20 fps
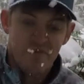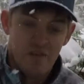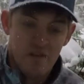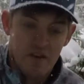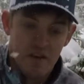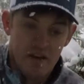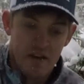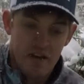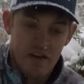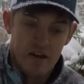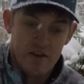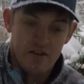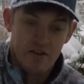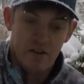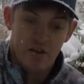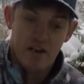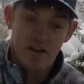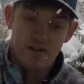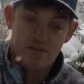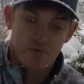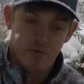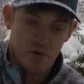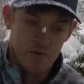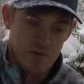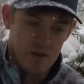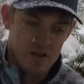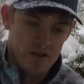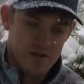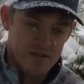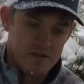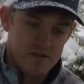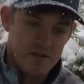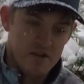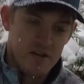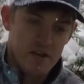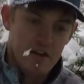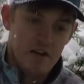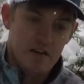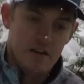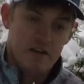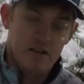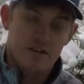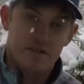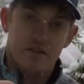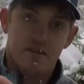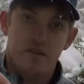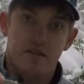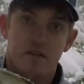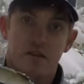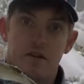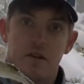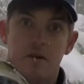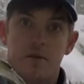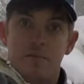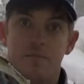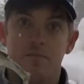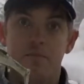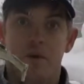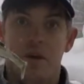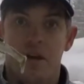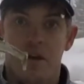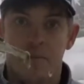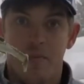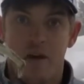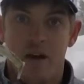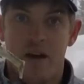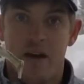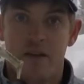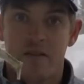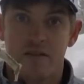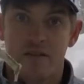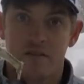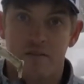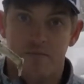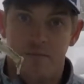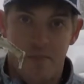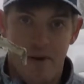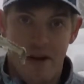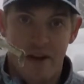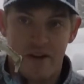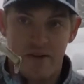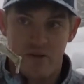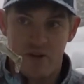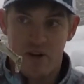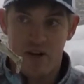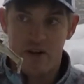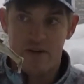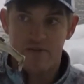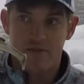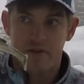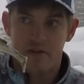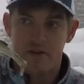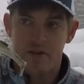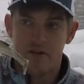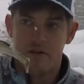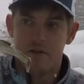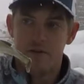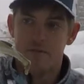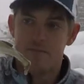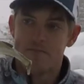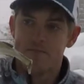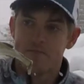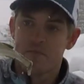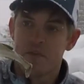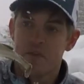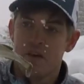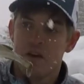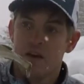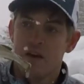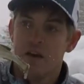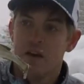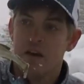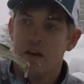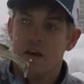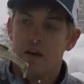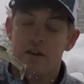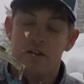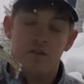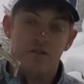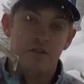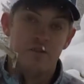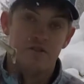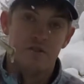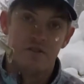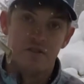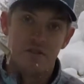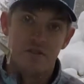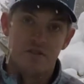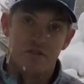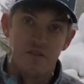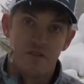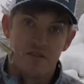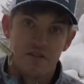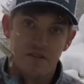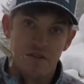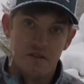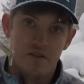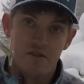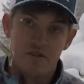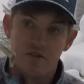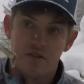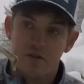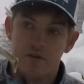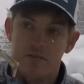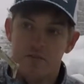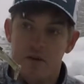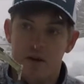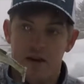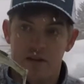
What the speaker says: And the last one on my list is the Megabass Mag Draft. This is the 6-inch Mag